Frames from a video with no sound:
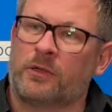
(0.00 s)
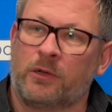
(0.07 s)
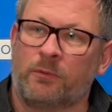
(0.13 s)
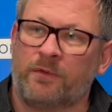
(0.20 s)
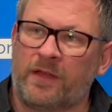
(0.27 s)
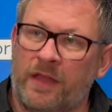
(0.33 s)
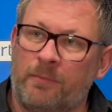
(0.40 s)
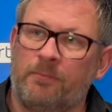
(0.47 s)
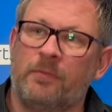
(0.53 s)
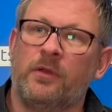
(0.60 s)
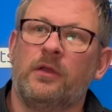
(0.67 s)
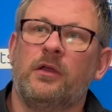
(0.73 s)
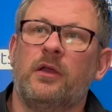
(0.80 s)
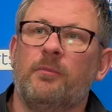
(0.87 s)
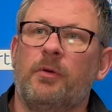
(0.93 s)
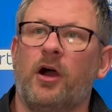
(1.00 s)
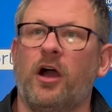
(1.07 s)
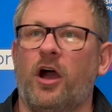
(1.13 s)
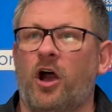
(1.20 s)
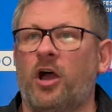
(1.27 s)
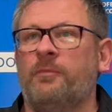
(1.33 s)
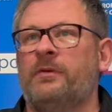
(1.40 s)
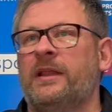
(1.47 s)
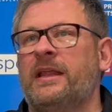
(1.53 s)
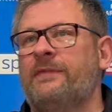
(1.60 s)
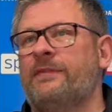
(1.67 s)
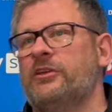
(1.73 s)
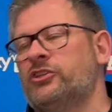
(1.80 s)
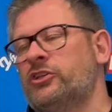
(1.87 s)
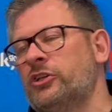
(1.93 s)
gone with him. But I believe
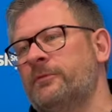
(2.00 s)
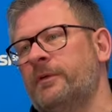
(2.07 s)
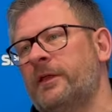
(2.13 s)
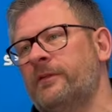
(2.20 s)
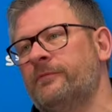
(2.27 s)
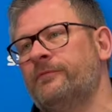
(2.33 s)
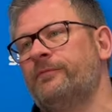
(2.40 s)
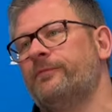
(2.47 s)
it should have been.